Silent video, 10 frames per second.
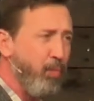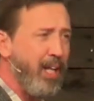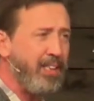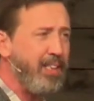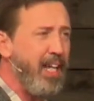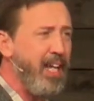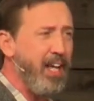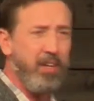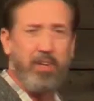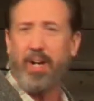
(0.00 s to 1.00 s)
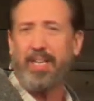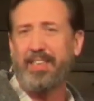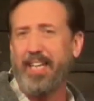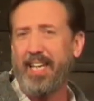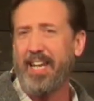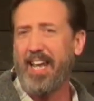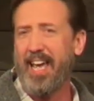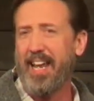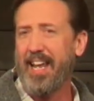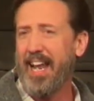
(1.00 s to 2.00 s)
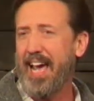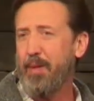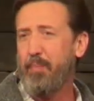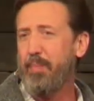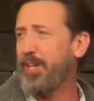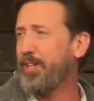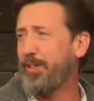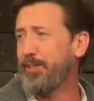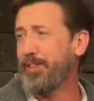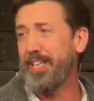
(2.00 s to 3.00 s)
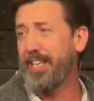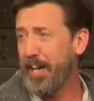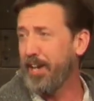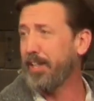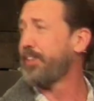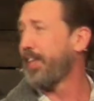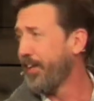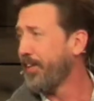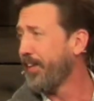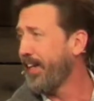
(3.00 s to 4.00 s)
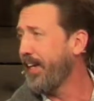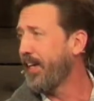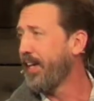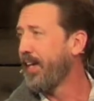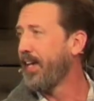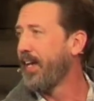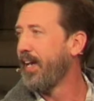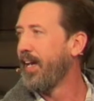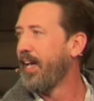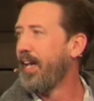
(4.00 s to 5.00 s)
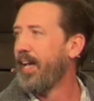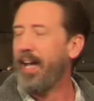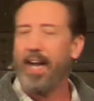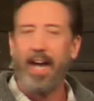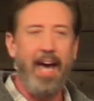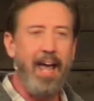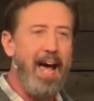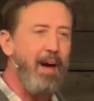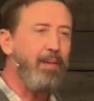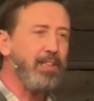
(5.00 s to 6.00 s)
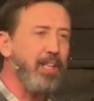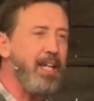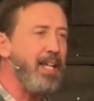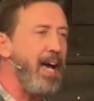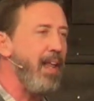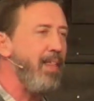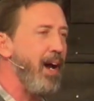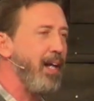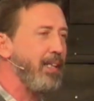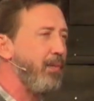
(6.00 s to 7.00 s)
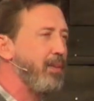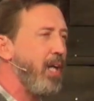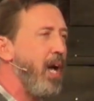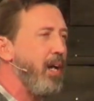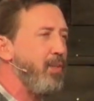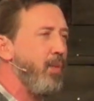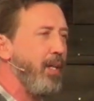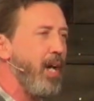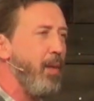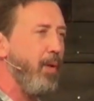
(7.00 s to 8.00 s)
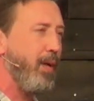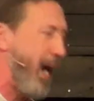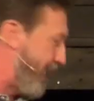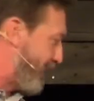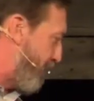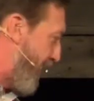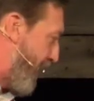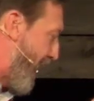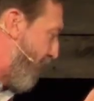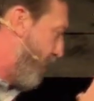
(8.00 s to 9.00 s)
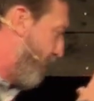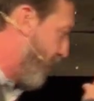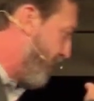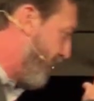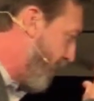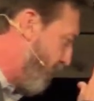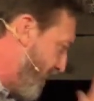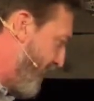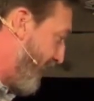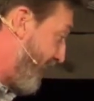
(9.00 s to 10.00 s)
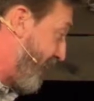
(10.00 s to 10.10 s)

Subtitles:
rusty and crusted, and it hadn't been used in years, literally. And I was looking down in there because I was talking with a couple of guys about how we needed to